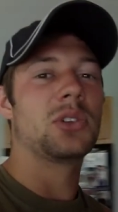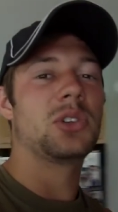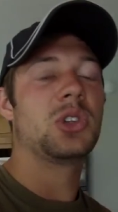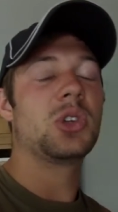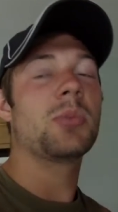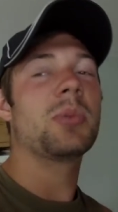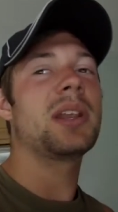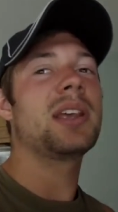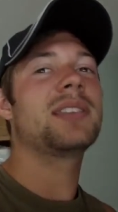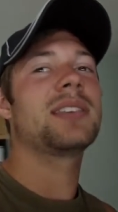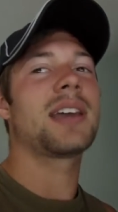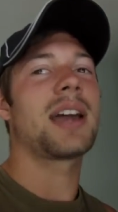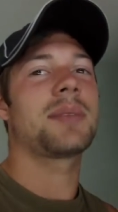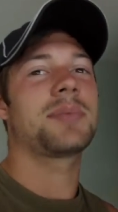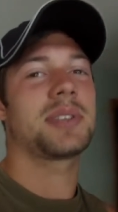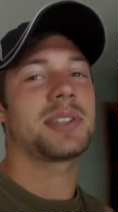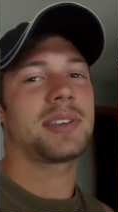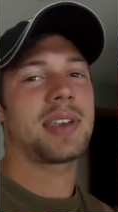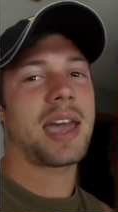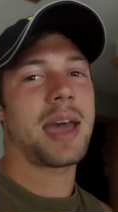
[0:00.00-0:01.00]
too many
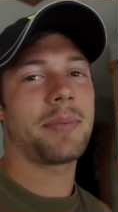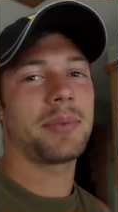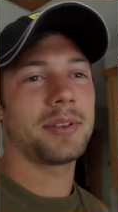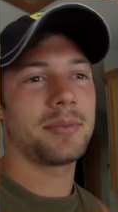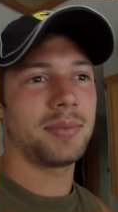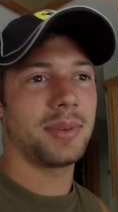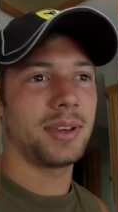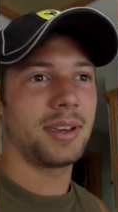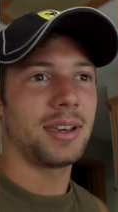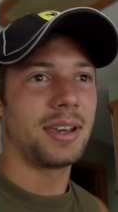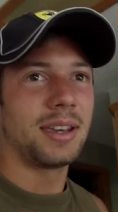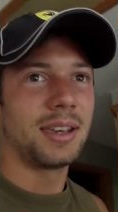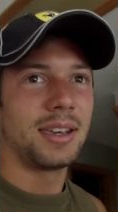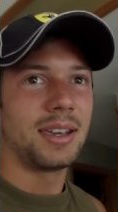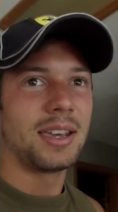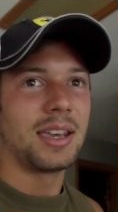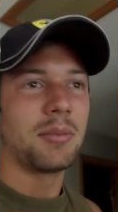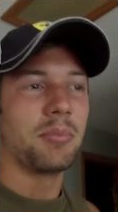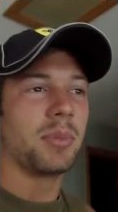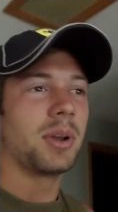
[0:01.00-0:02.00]
times this happened to me.
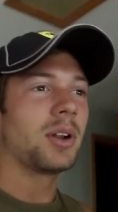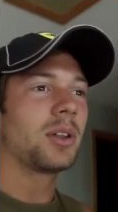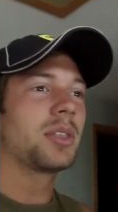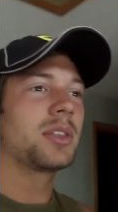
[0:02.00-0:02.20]
Middle of